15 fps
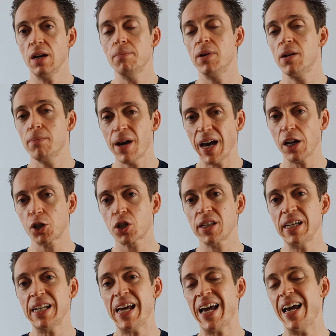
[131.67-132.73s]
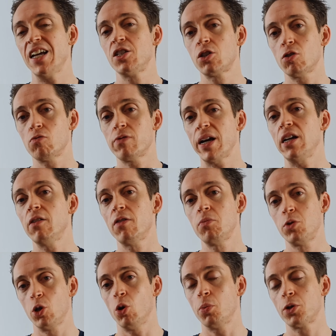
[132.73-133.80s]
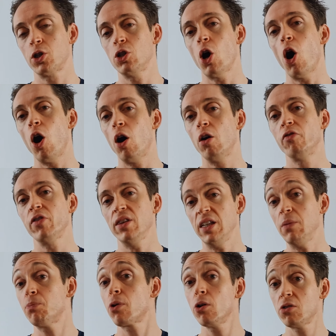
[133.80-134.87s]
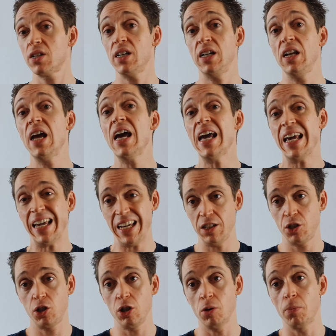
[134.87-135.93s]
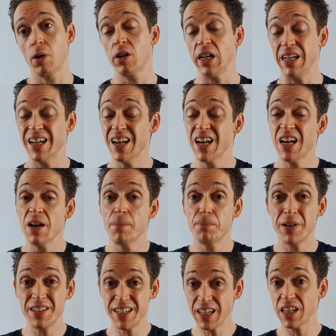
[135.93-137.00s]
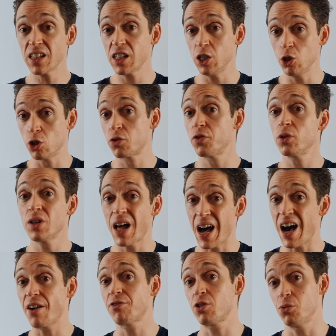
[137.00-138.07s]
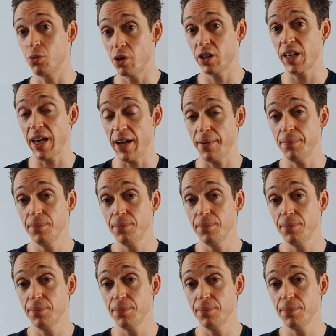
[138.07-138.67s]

but it may actually enhance the rate of absorption of the protein into your body, particularly useful after a workout.